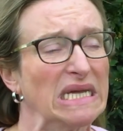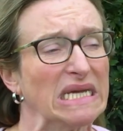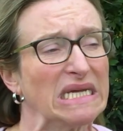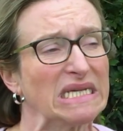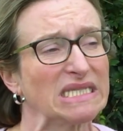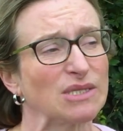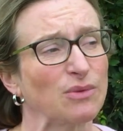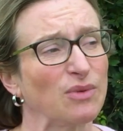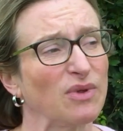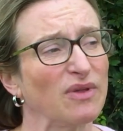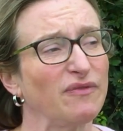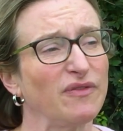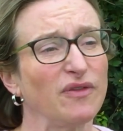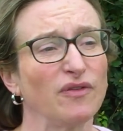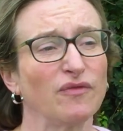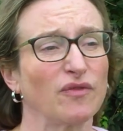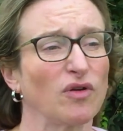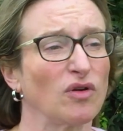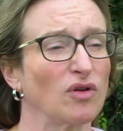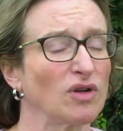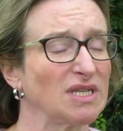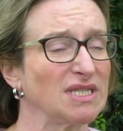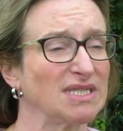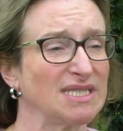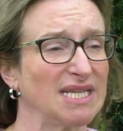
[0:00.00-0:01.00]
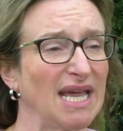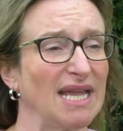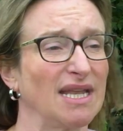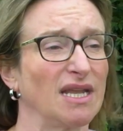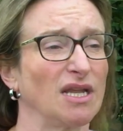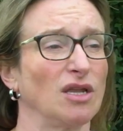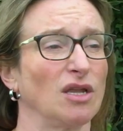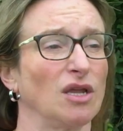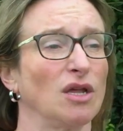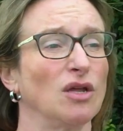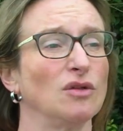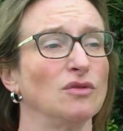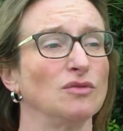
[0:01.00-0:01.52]
So if you've got a
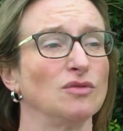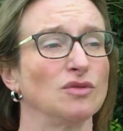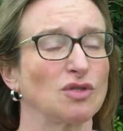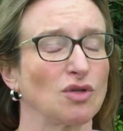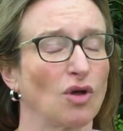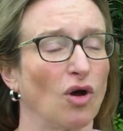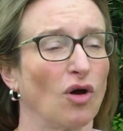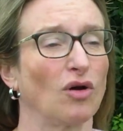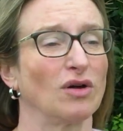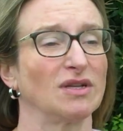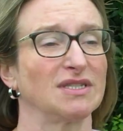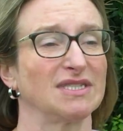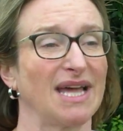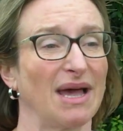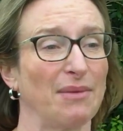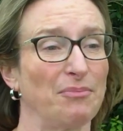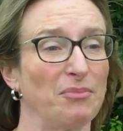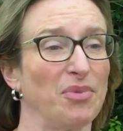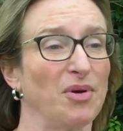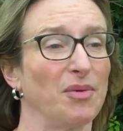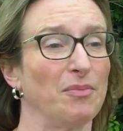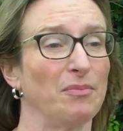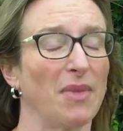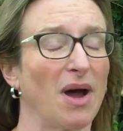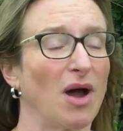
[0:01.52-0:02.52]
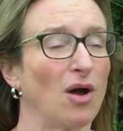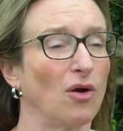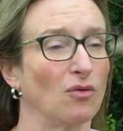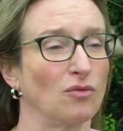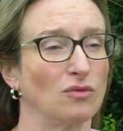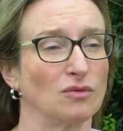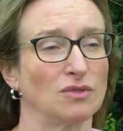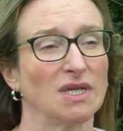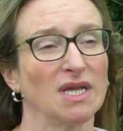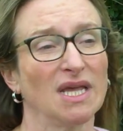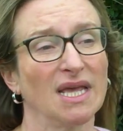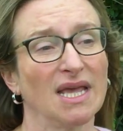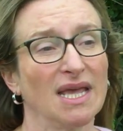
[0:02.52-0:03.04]
tenant who's got damp and
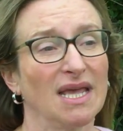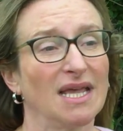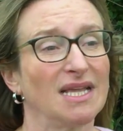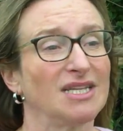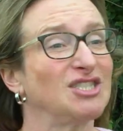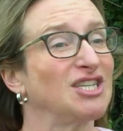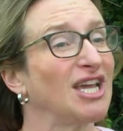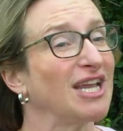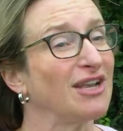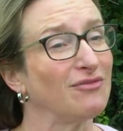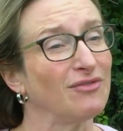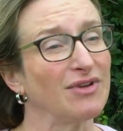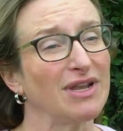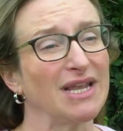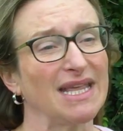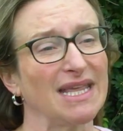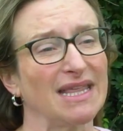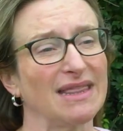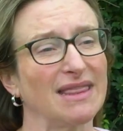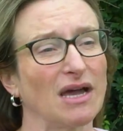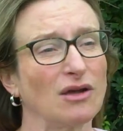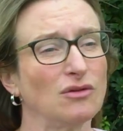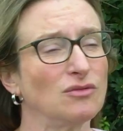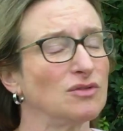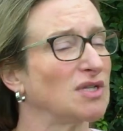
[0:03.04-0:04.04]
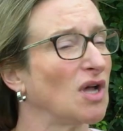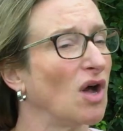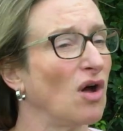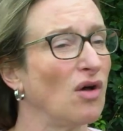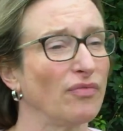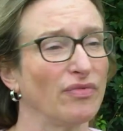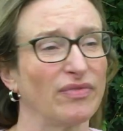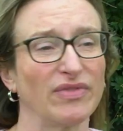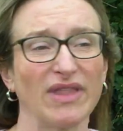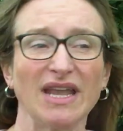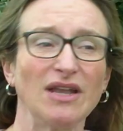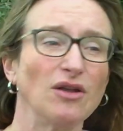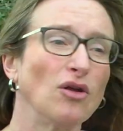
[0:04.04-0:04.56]
mould, generally
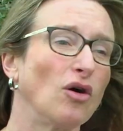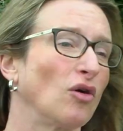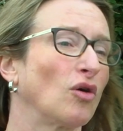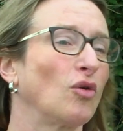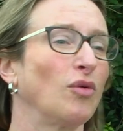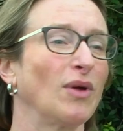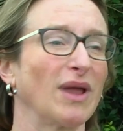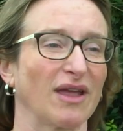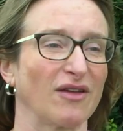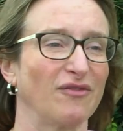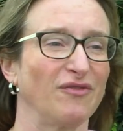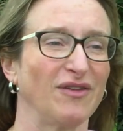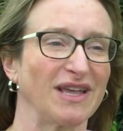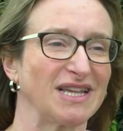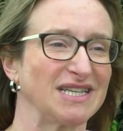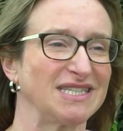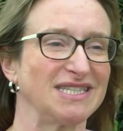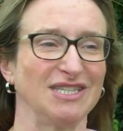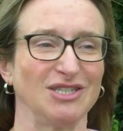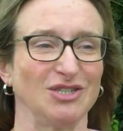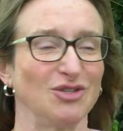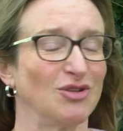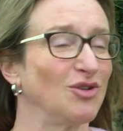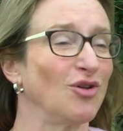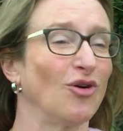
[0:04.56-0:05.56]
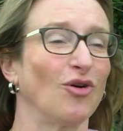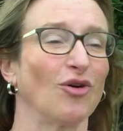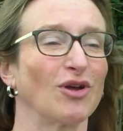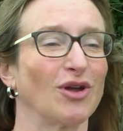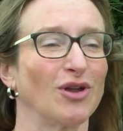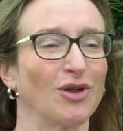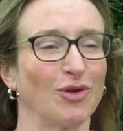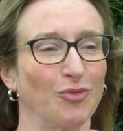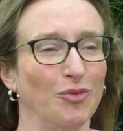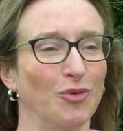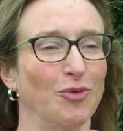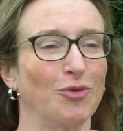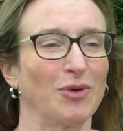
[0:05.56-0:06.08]
they're not quick fixes. You're not going
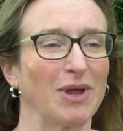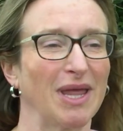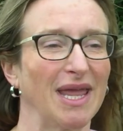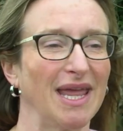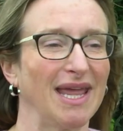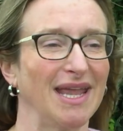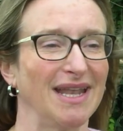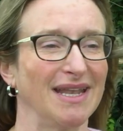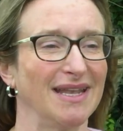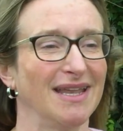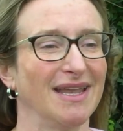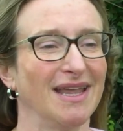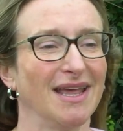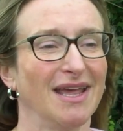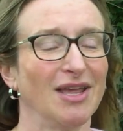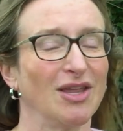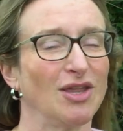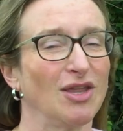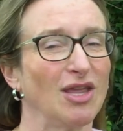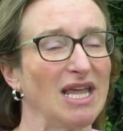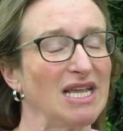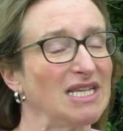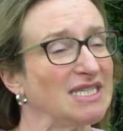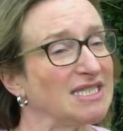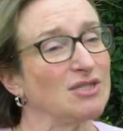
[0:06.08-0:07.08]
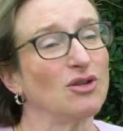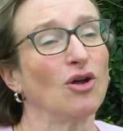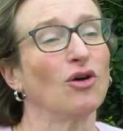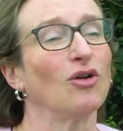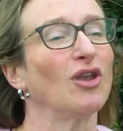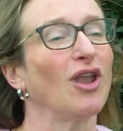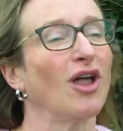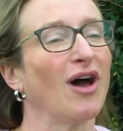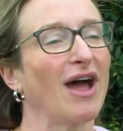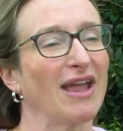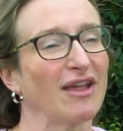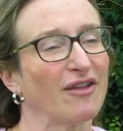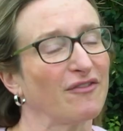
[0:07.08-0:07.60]
to walk in, it's not
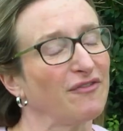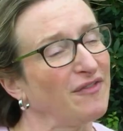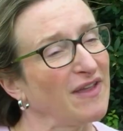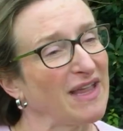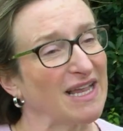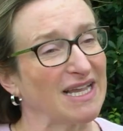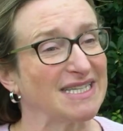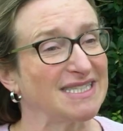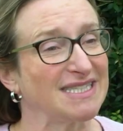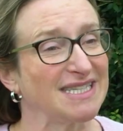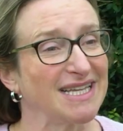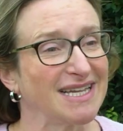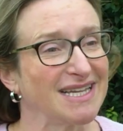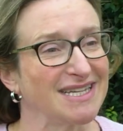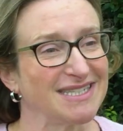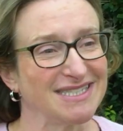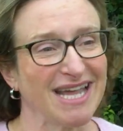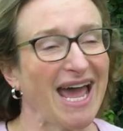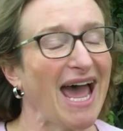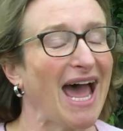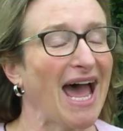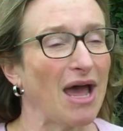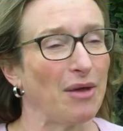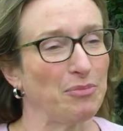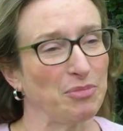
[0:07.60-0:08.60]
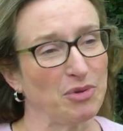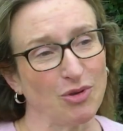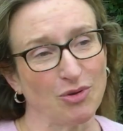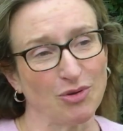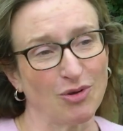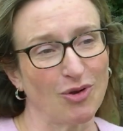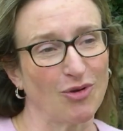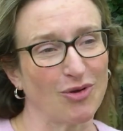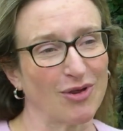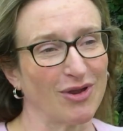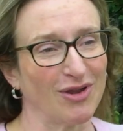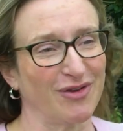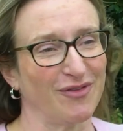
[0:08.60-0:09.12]
like fixing a tap. You're
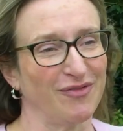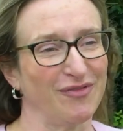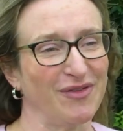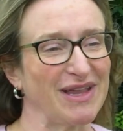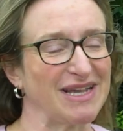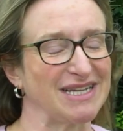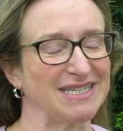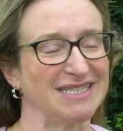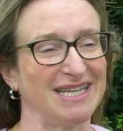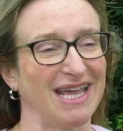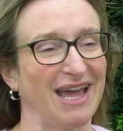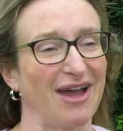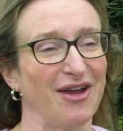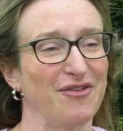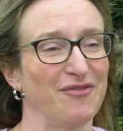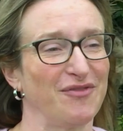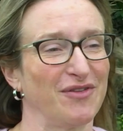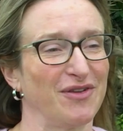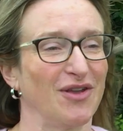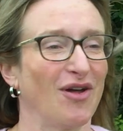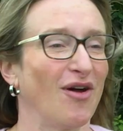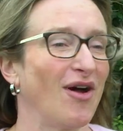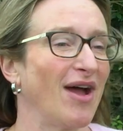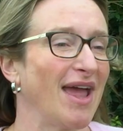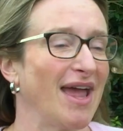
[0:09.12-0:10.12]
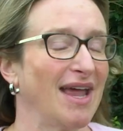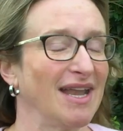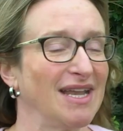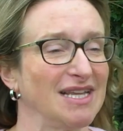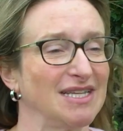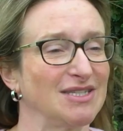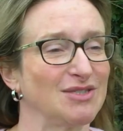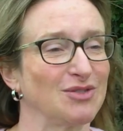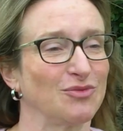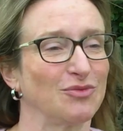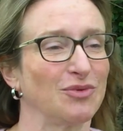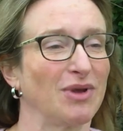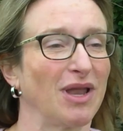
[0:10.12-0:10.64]
not going to fix it overnight and
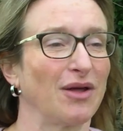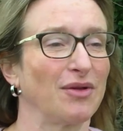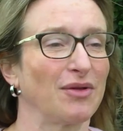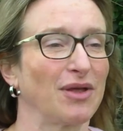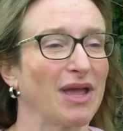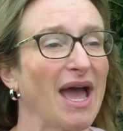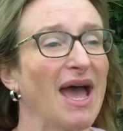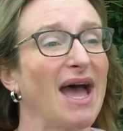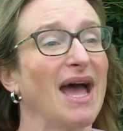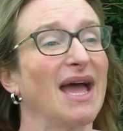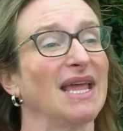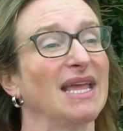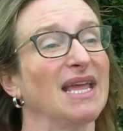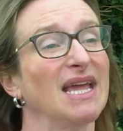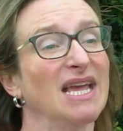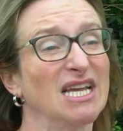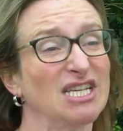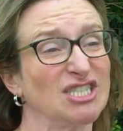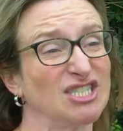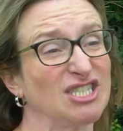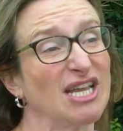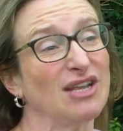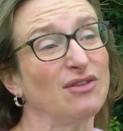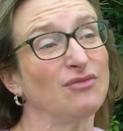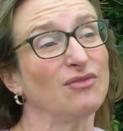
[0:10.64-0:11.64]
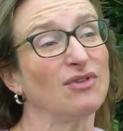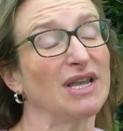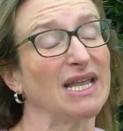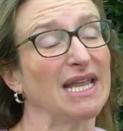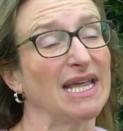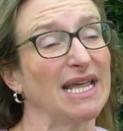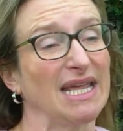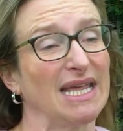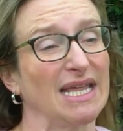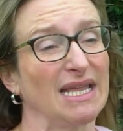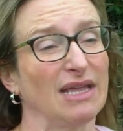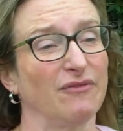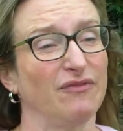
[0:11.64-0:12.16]
it's all okay.
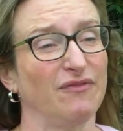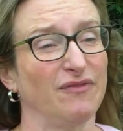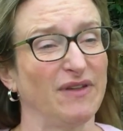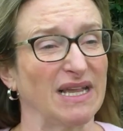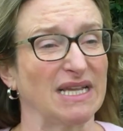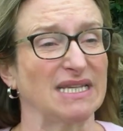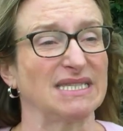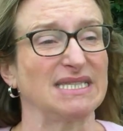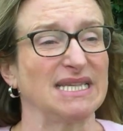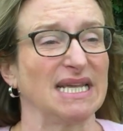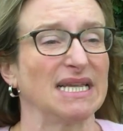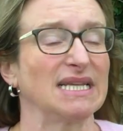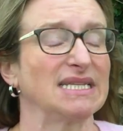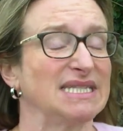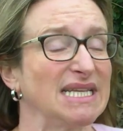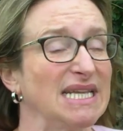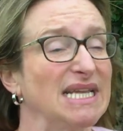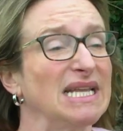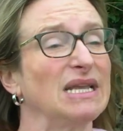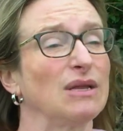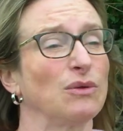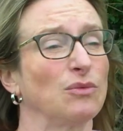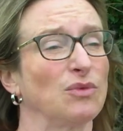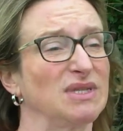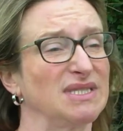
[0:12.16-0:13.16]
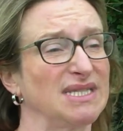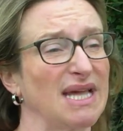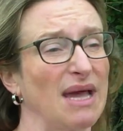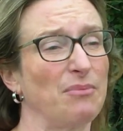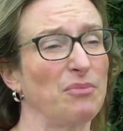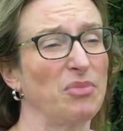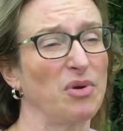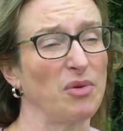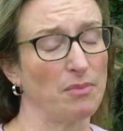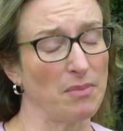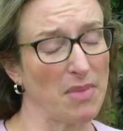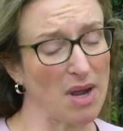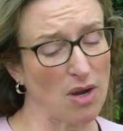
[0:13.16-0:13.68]
Generally, dealing with
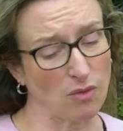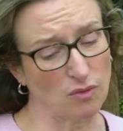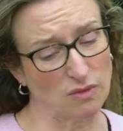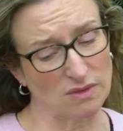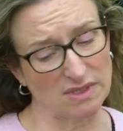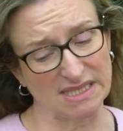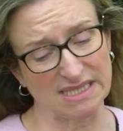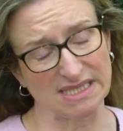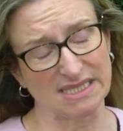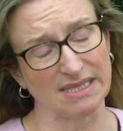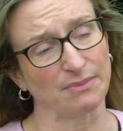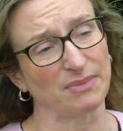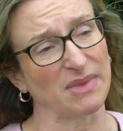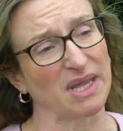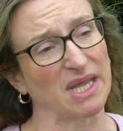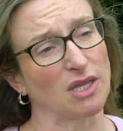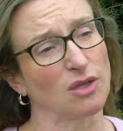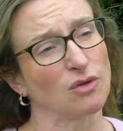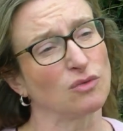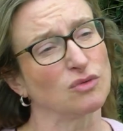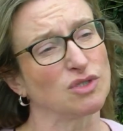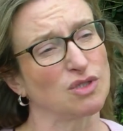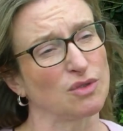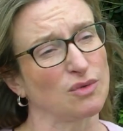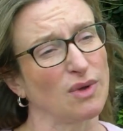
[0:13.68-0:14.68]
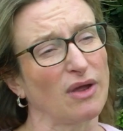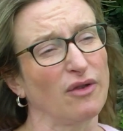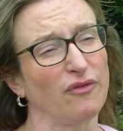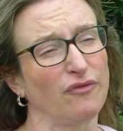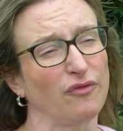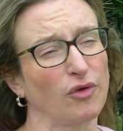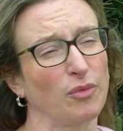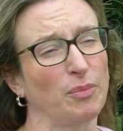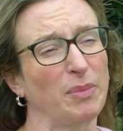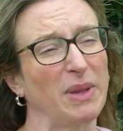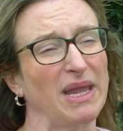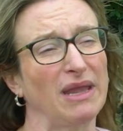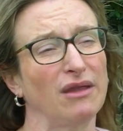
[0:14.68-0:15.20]
damp and mould is something you'll do over
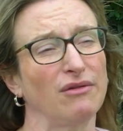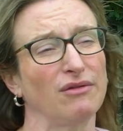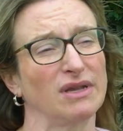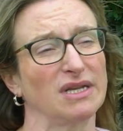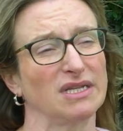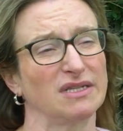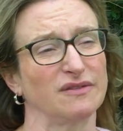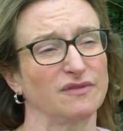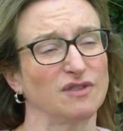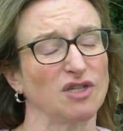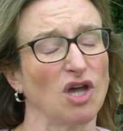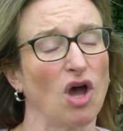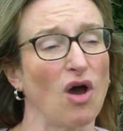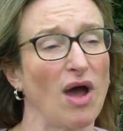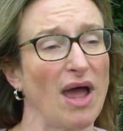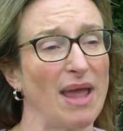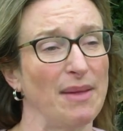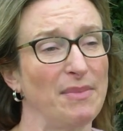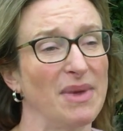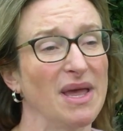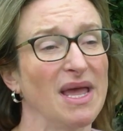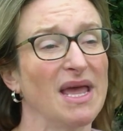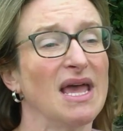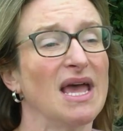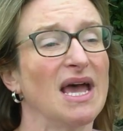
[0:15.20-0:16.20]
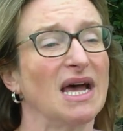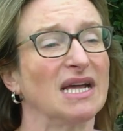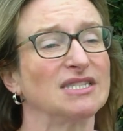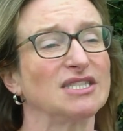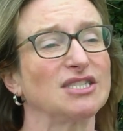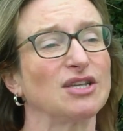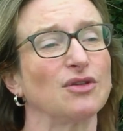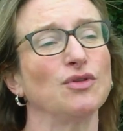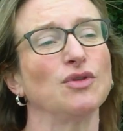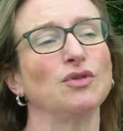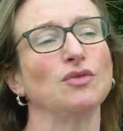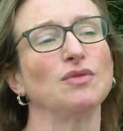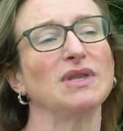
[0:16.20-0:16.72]
a period of time, and so
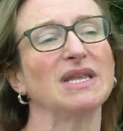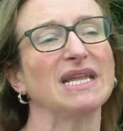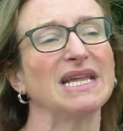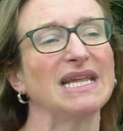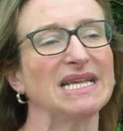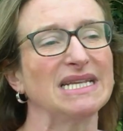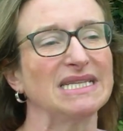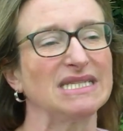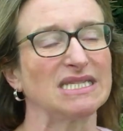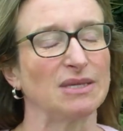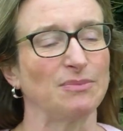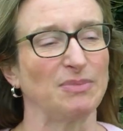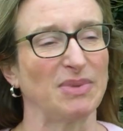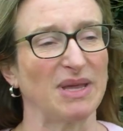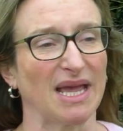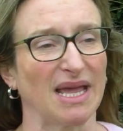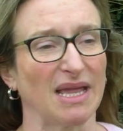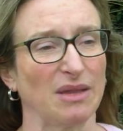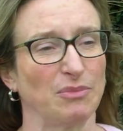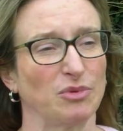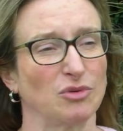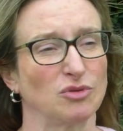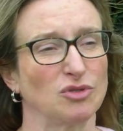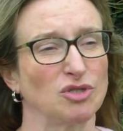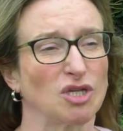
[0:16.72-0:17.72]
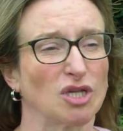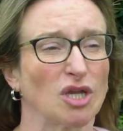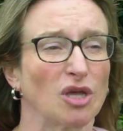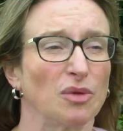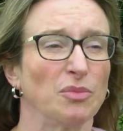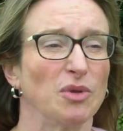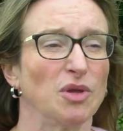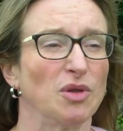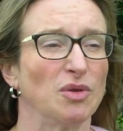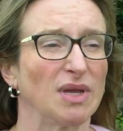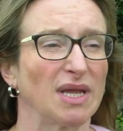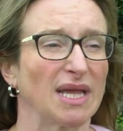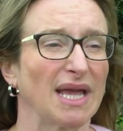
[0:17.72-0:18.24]
you need to be able to
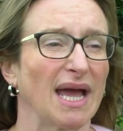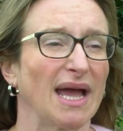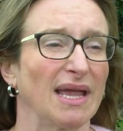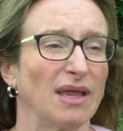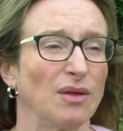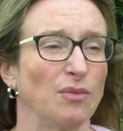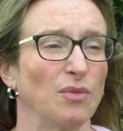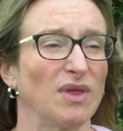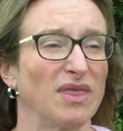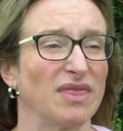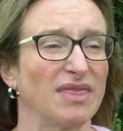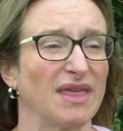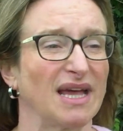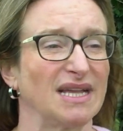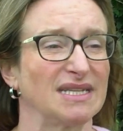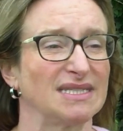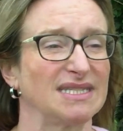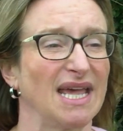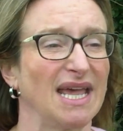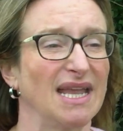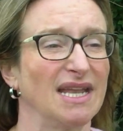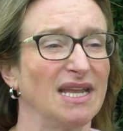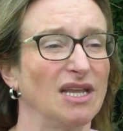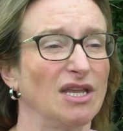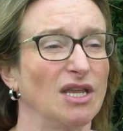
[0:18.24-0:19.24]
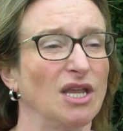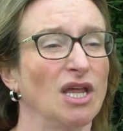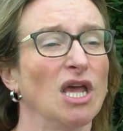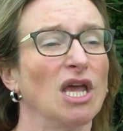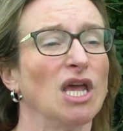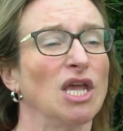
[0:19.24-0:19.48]
communicate with that tenant.